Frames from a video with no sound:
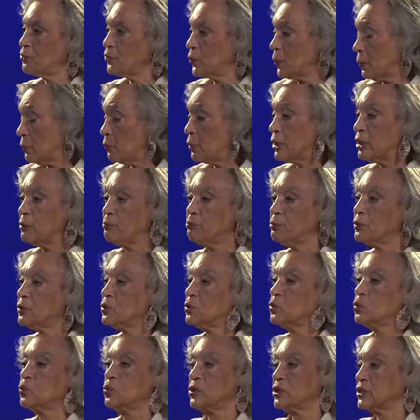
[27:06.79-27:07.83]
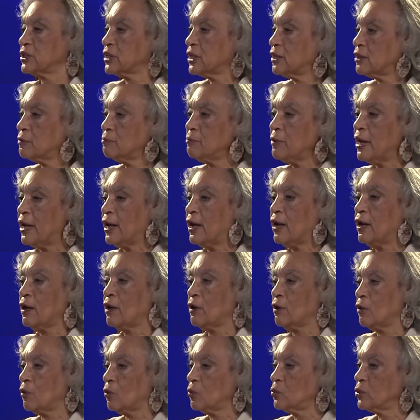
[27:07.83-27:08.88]
People would come
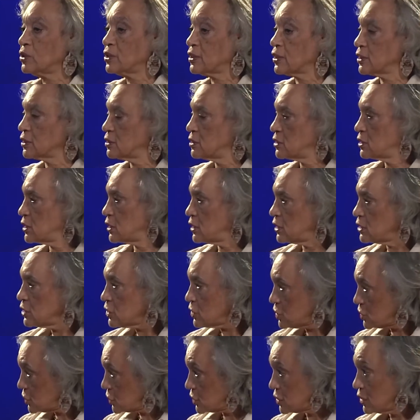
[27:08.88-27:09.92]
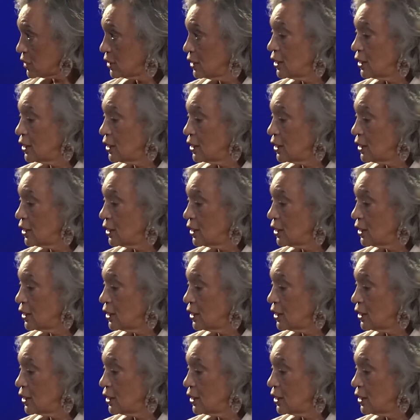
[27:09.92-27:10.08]
out with a dish.